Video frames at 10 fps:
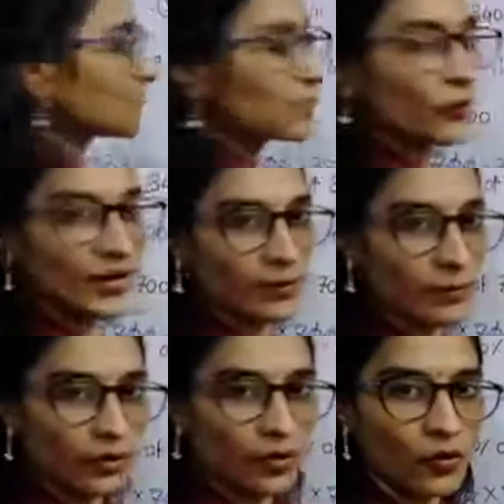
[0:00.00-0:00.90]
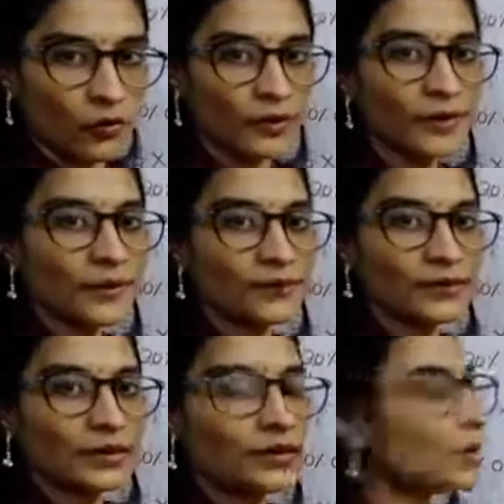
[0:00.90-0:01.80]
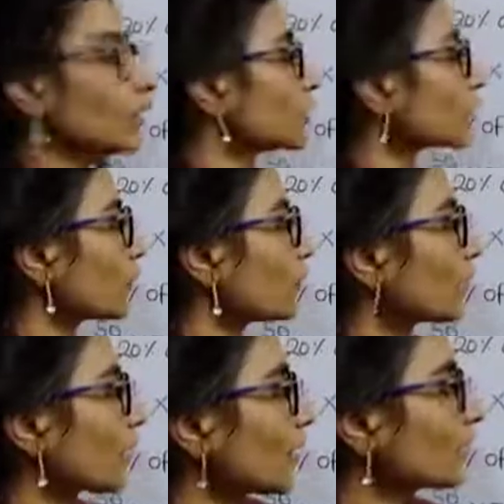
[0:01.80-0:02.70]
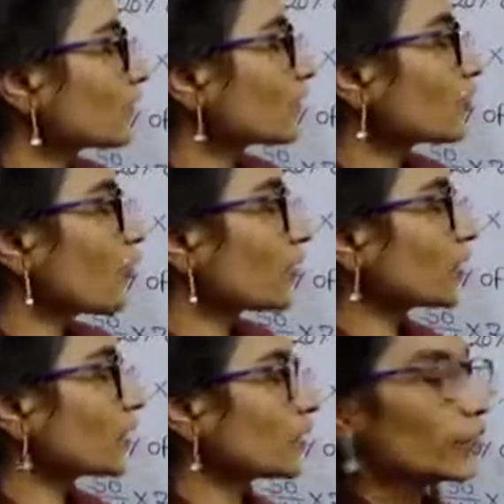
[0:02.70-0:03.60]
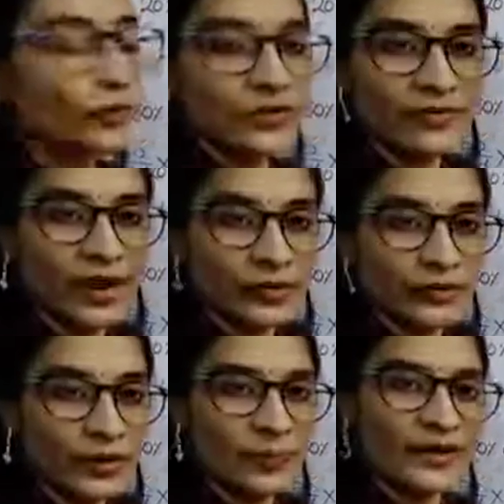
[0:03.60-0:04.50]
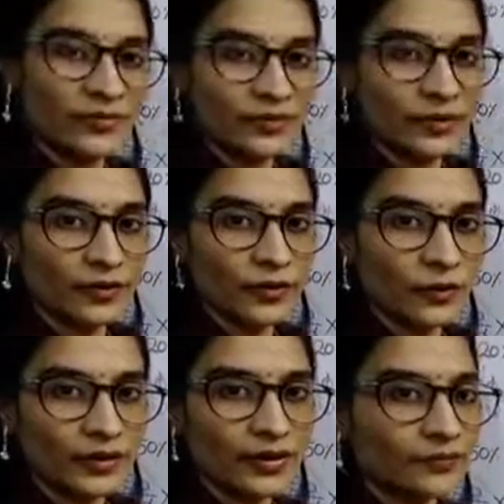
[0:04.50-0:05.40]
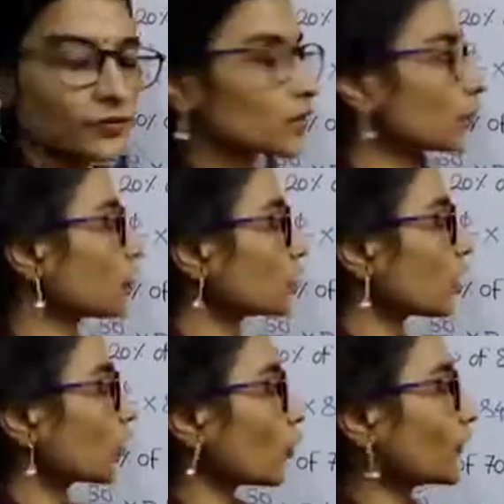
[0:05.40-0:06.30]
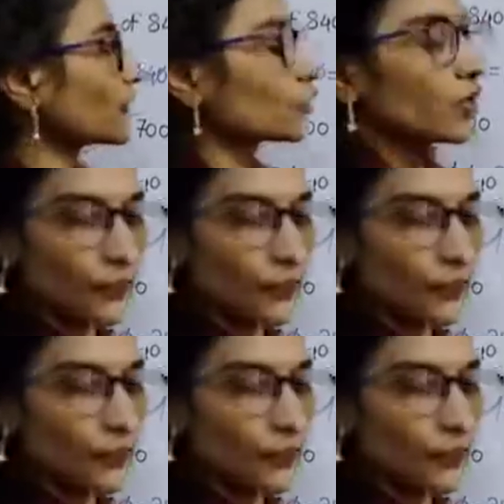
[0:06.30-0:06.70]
is a variable. Okay, so x is a quantity whose value will be different. Okay, suppose according to the